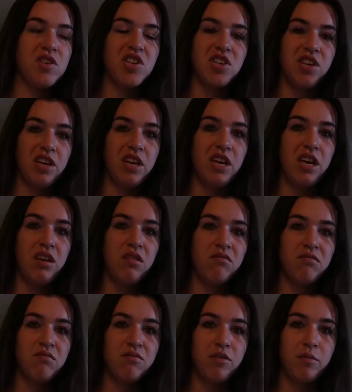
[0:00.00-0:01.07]
a city
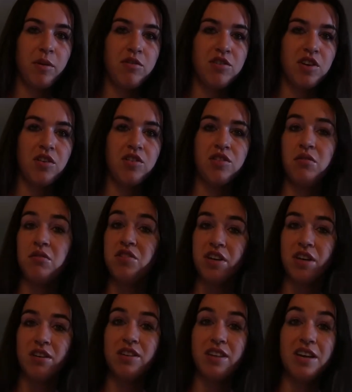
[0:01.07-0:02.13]
from hotel to
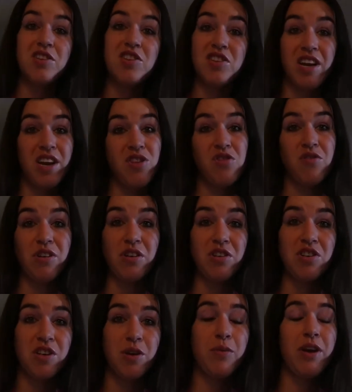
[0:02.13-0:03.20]
hotel. That's
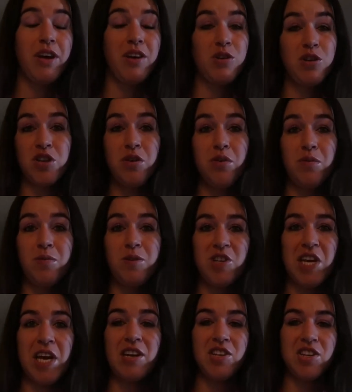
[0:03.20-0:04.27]
dangerous. And we also
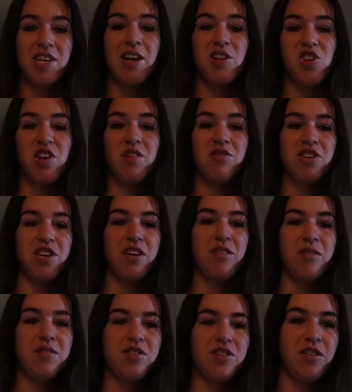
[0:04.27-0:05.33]
stayed at a sketchy
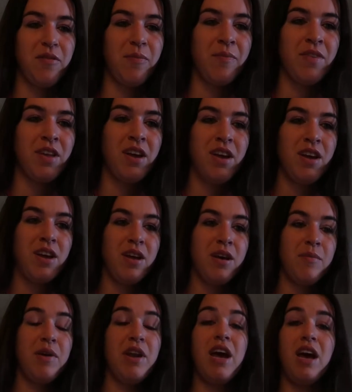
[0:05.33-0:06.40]
hotel, so.
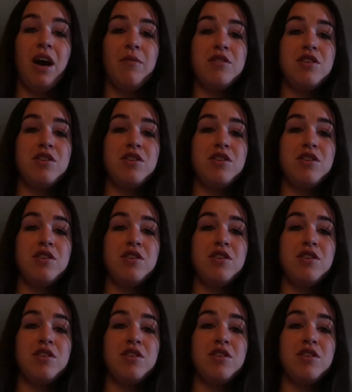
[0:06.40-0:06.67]
But hey, I